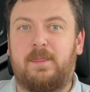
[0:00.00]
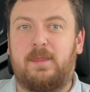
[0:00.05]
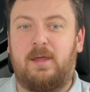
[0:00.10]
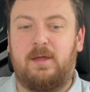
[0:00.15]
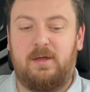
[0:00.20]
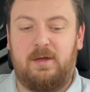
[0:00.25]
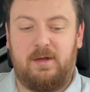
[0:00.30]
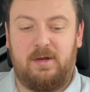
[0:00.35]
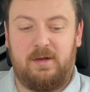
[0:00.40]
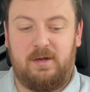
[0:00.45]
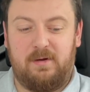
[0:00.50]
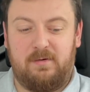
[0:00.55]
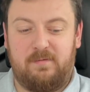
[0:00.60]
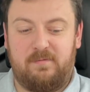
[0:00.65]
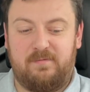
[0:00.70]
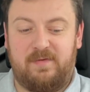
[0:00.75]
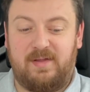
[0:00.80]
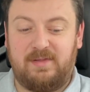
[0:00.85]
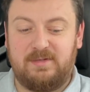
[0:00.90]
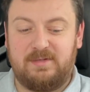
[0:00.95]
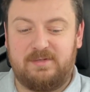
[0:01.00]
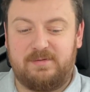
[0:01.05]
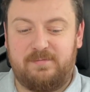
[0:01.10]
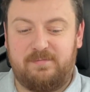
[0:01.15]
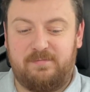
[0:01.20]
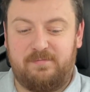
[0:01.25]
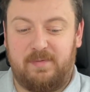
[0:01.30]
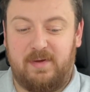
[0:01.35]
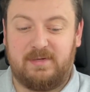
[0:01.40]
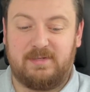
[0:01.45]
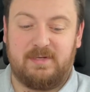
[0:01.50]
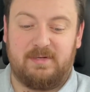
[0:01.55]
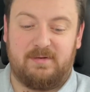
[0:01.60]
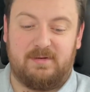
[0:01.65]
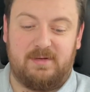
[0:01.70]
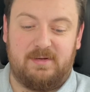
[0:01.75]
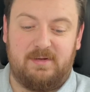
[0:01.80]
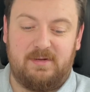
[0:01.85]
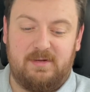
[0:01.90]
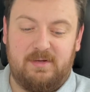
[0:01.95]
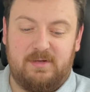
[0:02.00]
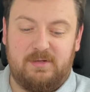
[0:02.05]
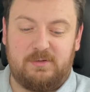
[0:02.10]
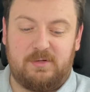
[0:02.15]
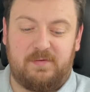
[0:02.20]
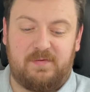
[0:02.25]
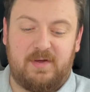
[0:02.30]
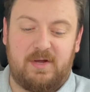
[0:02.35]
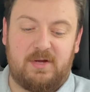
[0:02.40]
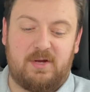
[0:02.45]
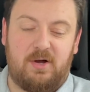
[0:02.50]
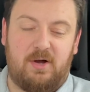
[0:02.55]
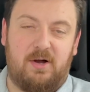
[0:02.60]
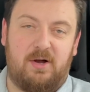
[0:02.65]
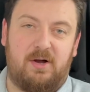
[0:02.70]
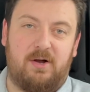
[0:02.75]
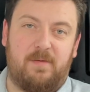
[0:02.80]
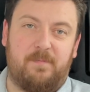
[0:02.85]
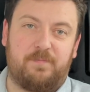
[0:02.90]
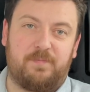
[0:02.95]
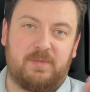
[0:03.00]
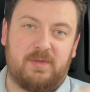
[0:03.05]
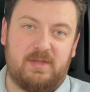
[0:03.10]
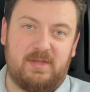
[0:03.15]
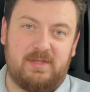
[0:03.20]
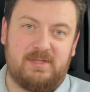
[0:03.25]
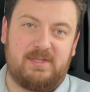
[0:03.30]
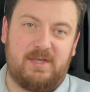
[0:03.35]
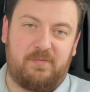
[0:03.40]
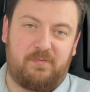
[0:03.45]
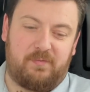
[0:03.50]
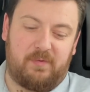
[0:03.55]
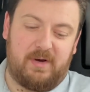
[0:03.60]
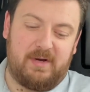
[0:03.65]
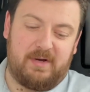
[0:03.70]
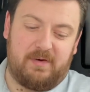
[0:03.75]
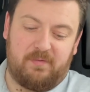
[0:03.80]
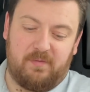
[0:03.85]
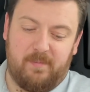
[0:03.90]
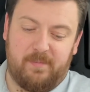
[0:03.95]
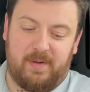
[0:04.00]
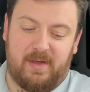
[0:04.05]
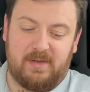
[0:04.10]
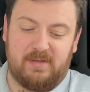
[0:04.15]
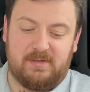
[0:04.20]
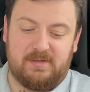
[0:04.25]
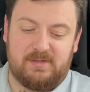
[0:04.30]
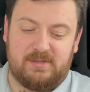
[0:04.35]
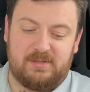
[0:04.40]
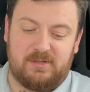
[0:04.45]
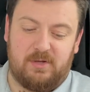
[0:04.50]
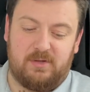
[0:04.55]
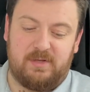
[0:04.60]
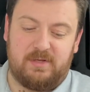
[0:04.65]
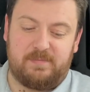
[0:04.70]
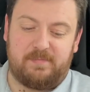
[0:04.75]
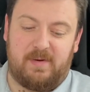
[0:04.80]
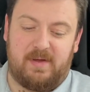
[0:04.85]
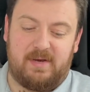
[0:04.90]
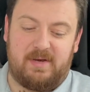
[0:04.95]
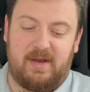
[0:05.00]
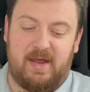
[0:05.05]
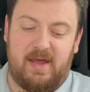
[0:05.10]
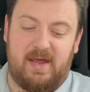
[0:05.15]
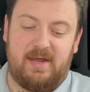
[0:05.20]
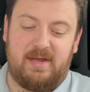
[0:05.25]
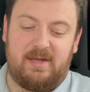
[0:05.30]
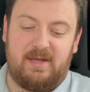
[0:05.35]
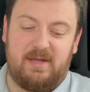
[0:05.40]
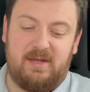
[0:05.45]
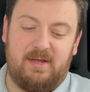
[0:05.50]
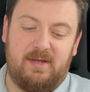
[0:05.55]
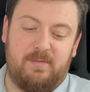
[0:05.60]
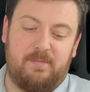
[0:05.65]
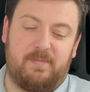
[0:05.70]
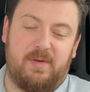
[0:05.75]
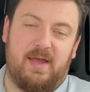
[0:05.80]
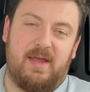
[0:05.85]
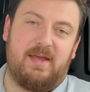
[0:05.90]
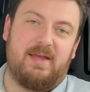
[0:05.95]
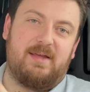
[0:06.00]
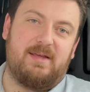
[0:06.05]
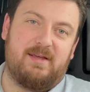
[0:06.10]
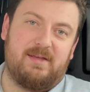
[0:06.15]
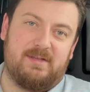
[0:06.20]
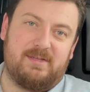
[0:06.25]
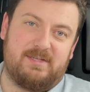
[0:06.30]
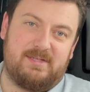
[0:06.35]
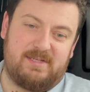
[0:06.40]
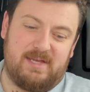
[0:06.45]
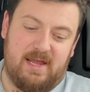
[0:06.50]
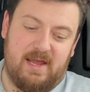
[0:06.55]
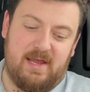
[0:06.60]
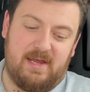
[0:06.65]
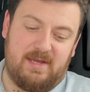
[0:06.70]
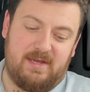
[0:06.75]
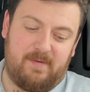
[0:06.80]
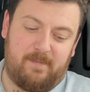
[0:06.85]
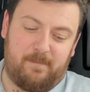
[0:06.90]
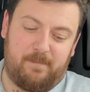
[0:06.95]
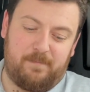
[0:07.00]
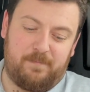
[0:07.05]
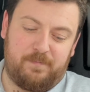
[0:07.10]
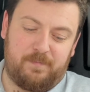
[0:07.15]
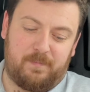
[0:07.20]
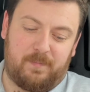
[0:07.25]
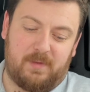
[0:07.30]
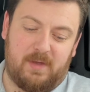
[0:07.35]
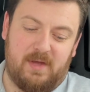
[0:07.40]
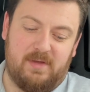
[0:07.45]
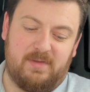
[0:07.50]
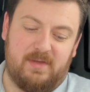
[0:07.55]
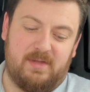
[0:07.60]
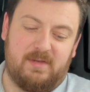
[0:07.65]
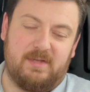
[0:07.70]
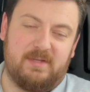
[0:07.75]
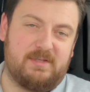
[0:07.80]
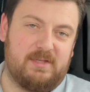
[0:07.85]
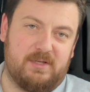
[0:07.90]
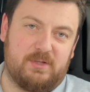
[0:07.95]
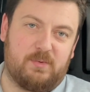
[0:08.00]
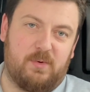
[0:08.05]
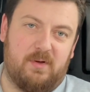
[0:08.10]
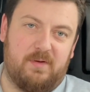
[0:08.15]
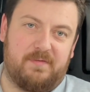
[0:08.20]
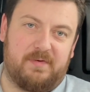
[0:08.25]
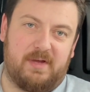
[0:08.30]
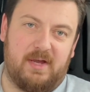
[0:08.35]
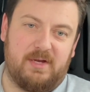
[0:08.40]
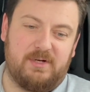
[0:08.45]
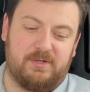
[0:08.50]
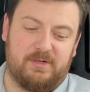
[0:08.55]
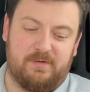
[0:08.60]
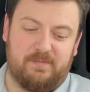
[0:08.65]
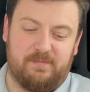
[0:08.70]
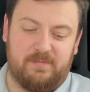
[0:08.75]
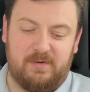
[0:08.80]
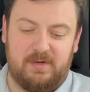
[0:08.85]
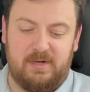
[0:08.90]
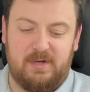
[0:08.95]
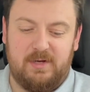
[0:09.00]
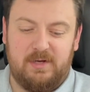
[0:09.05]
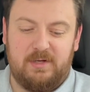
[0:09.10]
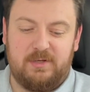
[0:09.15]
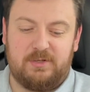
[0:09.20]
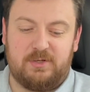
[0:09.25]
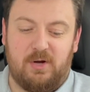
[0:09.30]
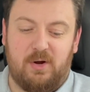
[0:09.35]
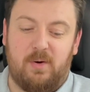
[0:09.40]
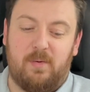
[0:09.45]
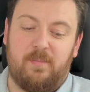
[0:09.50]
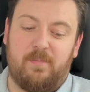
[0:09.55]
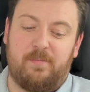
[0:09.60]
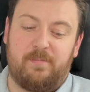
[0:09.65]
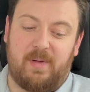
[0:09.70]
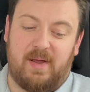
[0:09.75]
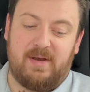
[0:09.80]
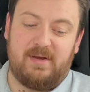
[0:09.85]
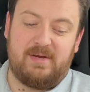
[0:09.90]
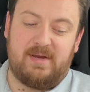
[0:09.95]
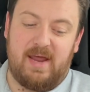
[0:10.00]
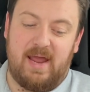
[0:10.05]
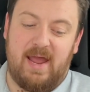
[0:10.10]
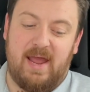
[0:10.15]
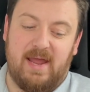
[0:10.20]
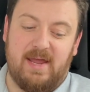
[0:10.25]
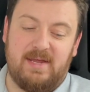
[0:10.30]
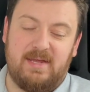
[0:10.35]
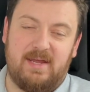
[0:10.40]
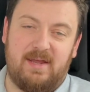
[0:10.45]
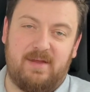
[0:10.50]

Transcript: vans, basically. So if you get caught, there's 3 different bands. So there's band A, B, C, and then there's disqualification. So band A